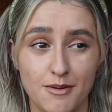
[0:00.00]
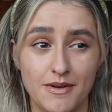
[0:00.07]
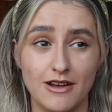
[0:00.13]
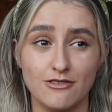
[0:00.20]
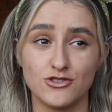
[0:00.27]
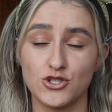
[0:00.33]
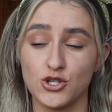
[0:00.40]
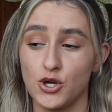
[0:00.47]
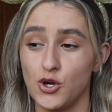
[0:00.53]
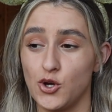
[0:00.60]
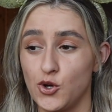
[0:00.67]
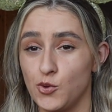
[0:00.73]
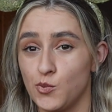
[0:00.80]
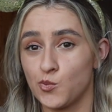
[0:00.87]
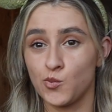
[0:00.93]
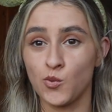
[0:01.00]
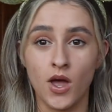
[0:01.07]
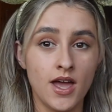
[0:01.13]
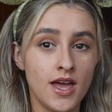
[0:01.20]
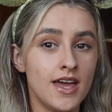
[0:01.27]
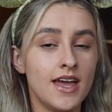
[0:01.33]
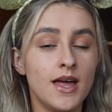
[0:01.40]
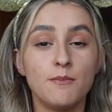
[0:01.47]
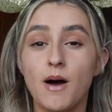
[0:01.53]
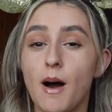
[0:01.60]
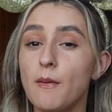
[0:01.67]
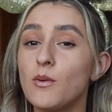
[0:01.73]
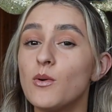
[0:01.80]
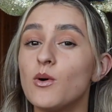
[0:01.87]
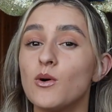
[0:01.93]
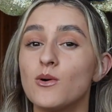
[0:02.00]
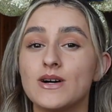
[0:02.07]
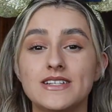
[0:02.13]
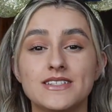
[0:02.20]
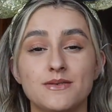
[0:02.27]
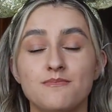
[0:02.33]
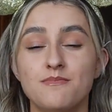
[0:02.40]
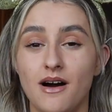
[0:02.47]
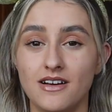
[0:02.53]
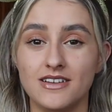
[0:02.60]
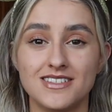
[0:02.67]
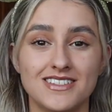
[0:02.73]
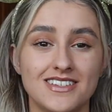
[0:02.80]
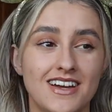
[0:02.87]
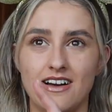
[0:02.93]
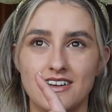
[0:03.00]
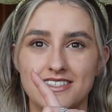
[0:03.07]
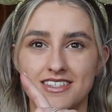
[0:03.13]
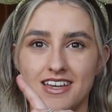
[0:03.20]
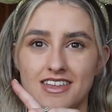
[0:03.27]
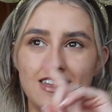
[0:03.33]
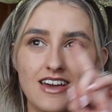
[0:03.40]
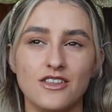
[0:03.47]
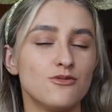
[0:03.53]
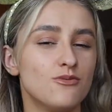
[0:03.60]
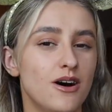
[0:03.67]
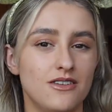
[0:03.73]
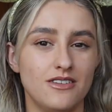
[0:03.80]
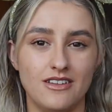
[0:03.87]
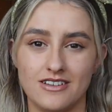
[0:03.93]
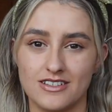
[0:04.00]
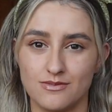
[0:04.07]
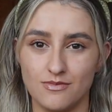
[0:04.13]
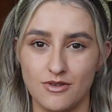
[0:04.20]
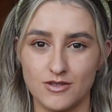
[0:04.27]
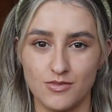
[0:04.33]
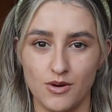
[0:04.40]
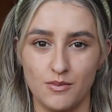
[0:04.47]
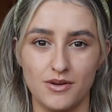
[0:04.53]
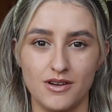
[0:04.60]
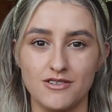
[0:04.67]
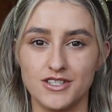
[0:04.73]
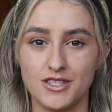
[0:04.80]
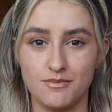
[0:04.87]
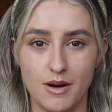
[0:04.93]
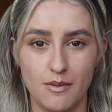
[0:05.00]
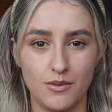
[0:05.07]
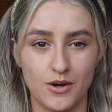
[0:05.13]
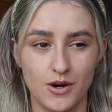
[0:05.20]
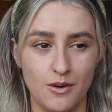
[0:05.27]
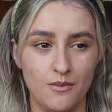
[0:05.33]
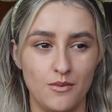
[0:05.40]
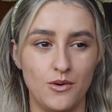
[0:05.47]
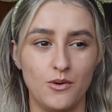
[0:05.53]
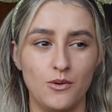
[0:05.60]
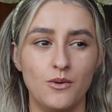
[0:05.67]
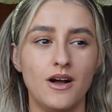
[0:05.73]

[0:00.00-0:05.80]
now. So purple wall is a must. I'd say the other one that's most popular is the bubblegum wall,